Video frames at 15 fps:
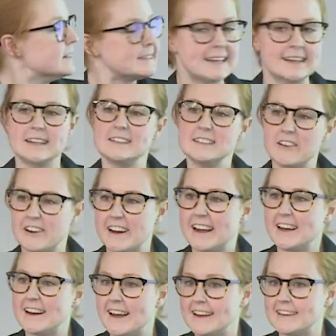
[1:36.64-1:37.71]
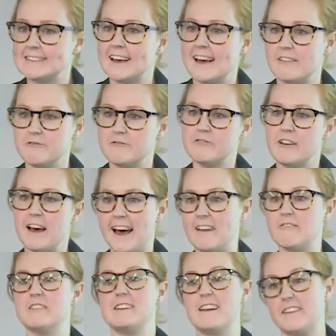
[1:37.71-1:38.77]
Secondary headaches have
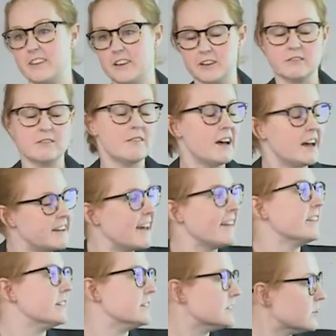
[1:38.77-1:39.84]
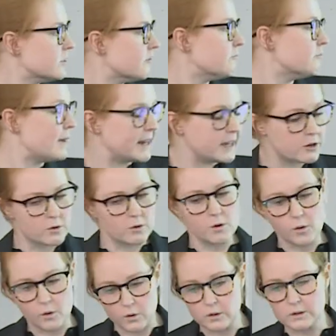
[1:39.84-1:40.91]
another sort of medical
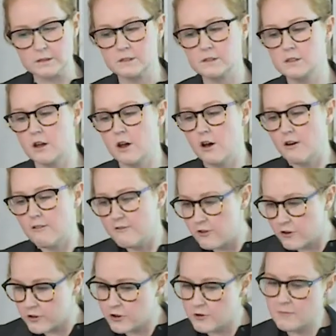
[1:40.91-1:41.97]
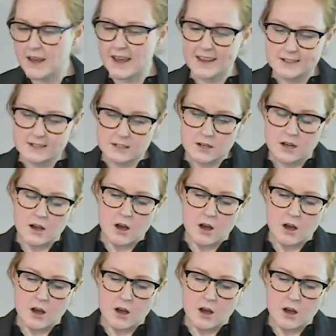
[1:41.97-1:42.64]
cause for them, and